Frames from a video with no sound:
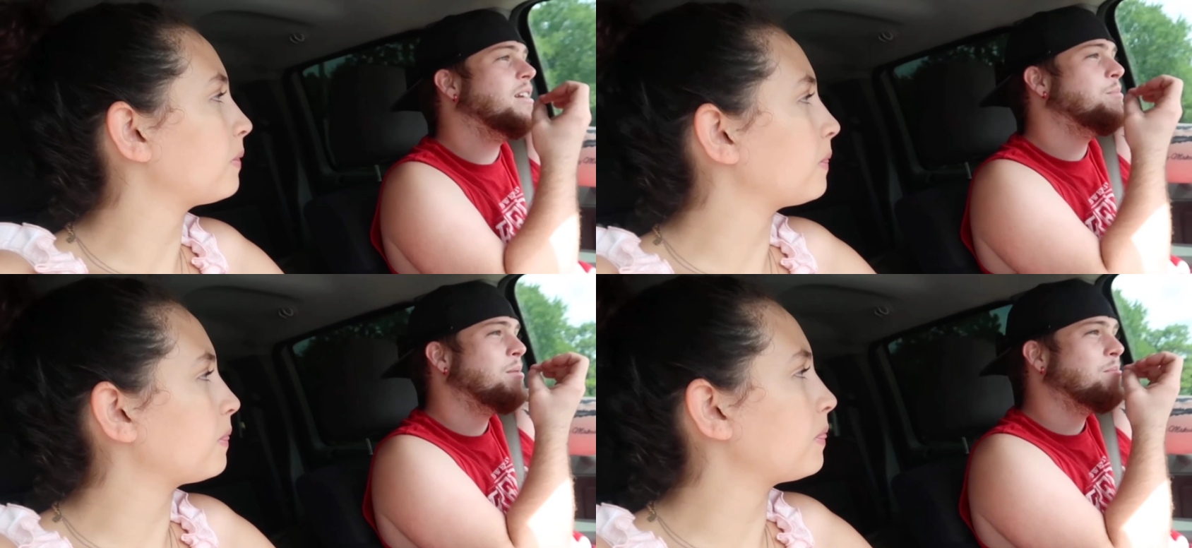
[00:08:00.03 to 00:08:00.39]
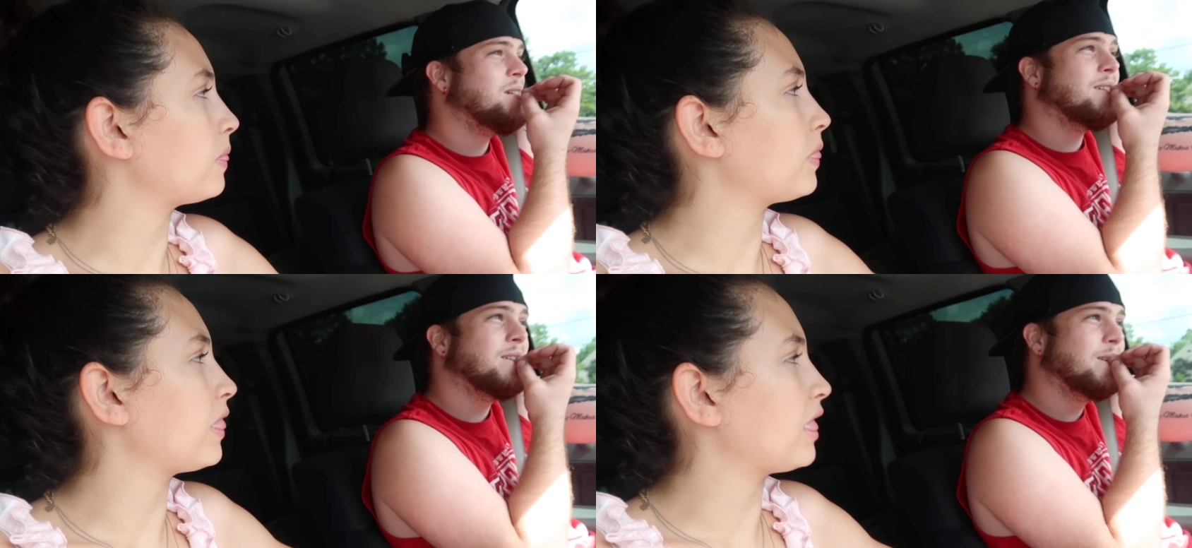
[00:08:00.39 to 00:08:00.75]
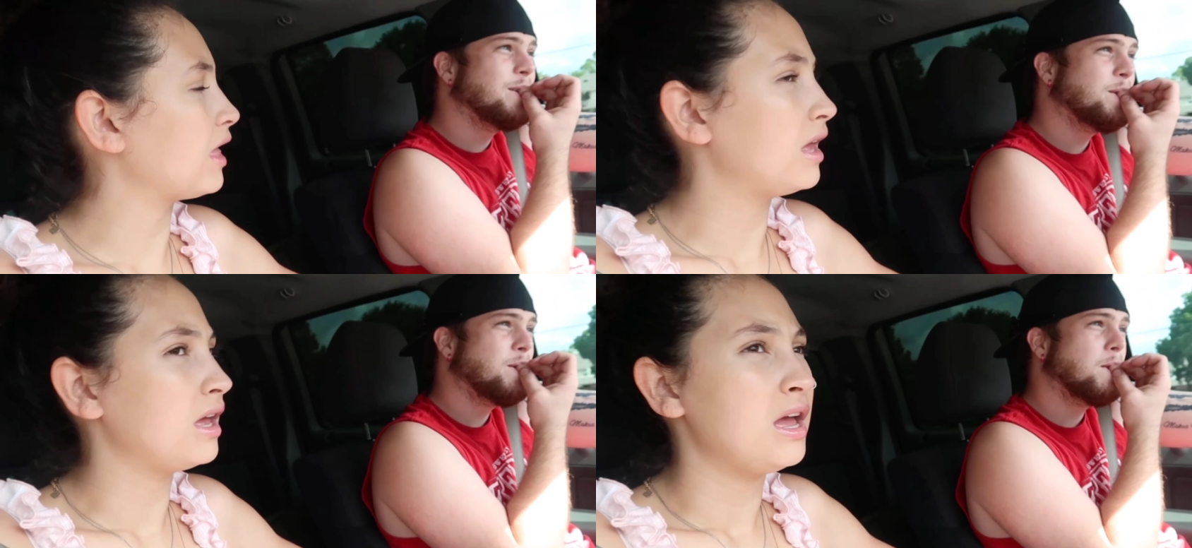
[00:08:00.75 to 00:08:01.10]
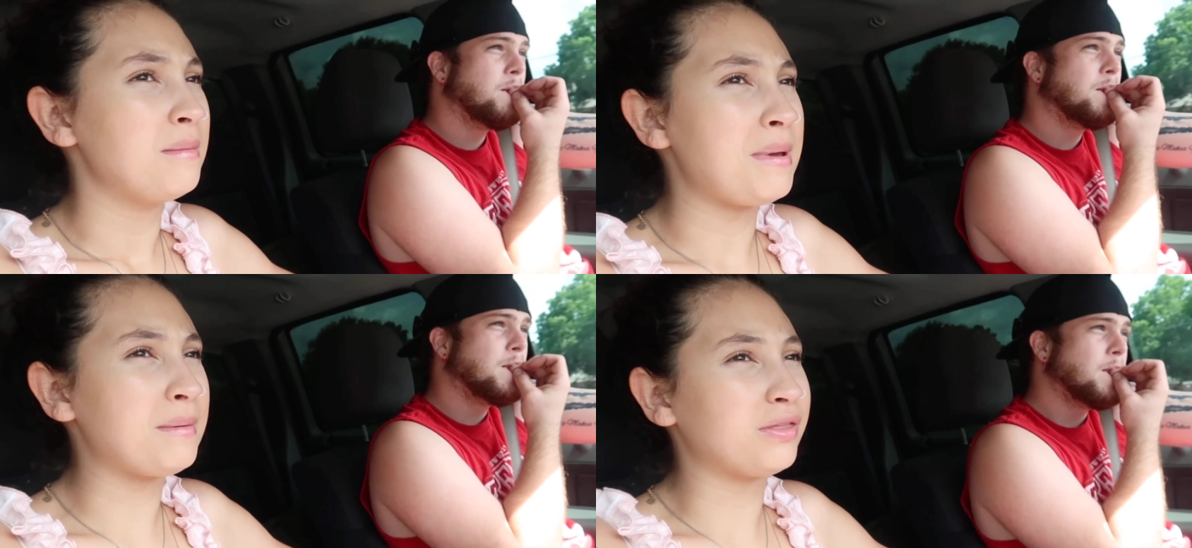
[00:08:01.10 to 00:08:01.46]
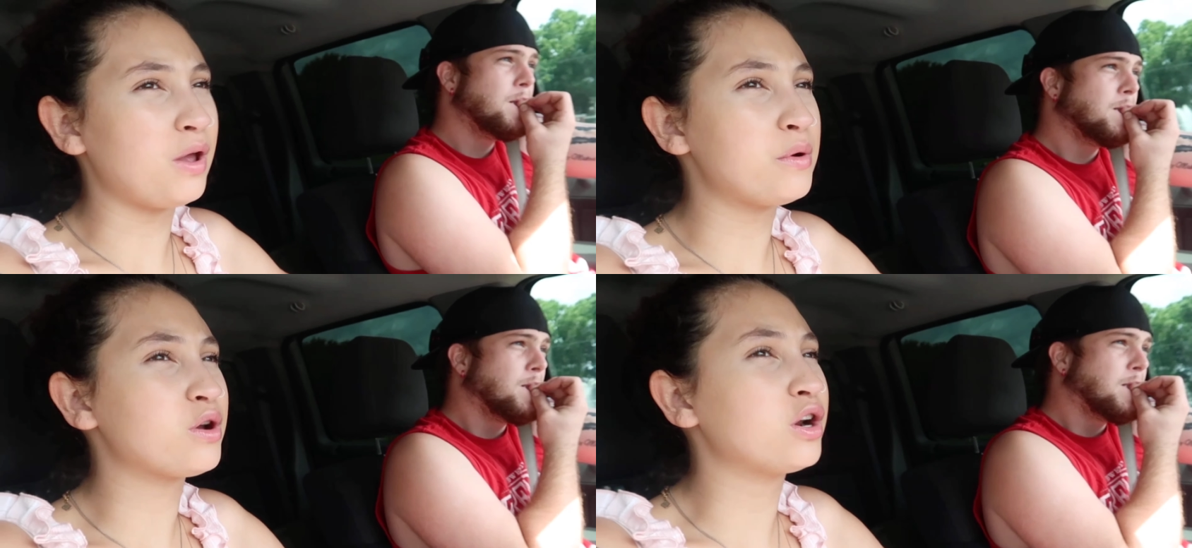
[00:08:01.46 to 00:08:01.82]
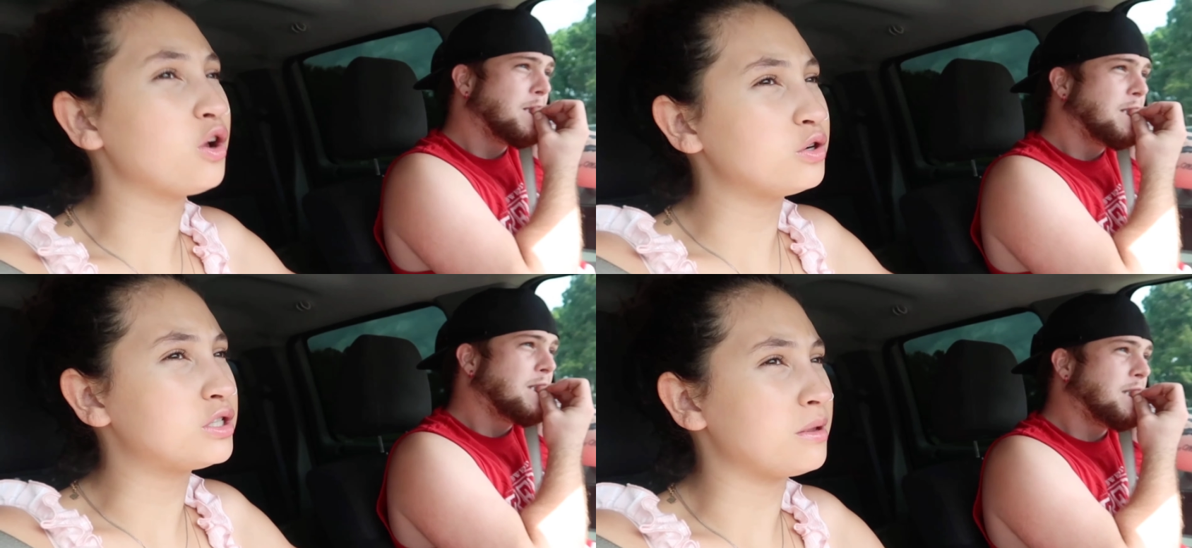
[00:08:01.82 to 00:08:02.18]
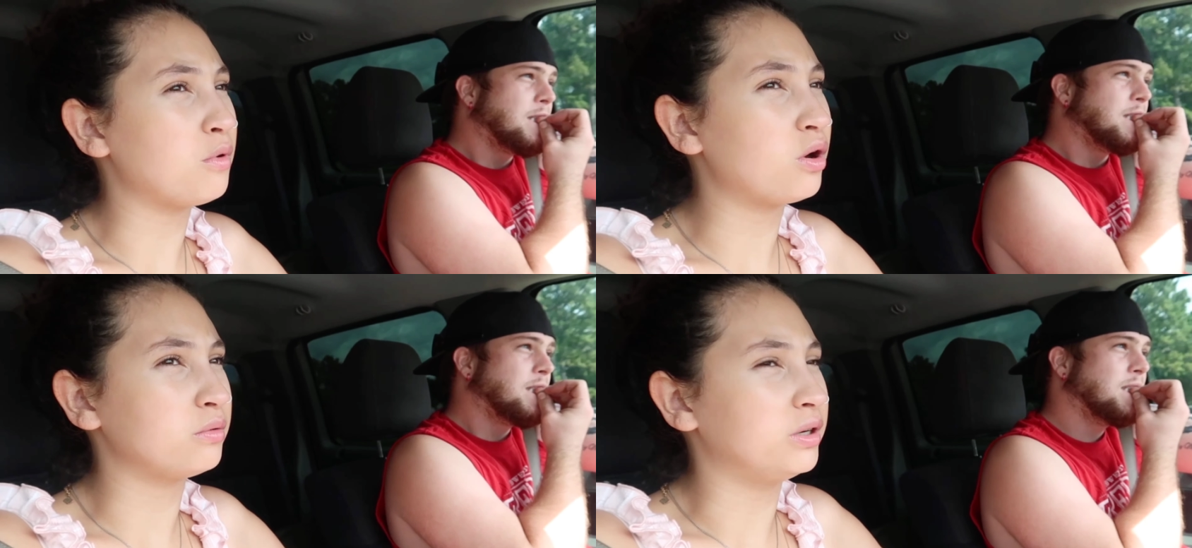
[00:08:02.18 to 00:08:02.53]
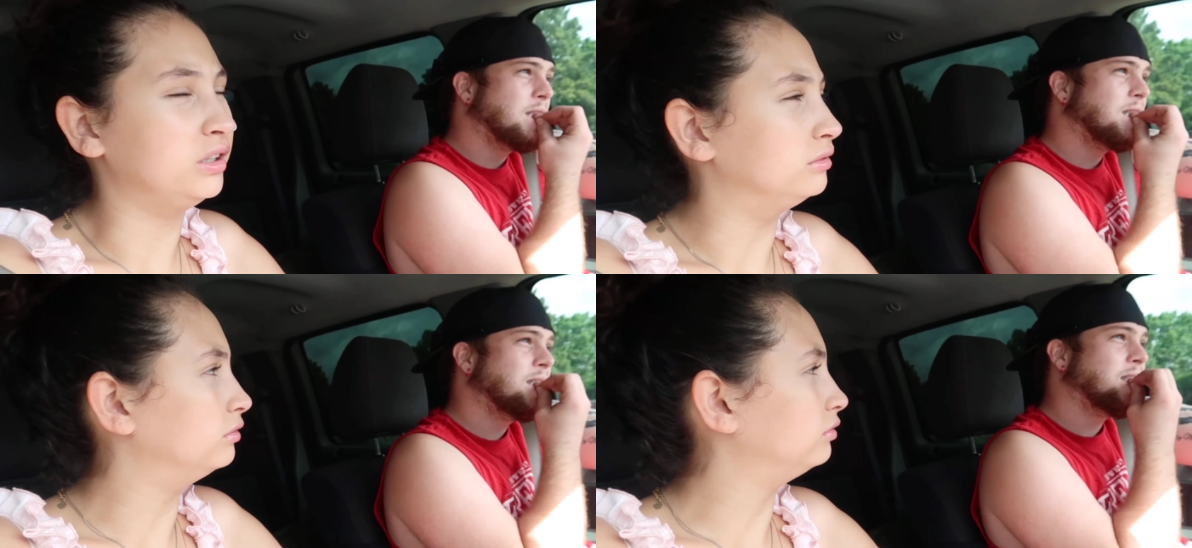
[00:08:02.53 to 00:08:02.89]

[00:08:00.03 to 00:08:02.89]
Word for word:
Speaker 1: gotta make money. Hey, but I thought we were gonna go to the Morton one.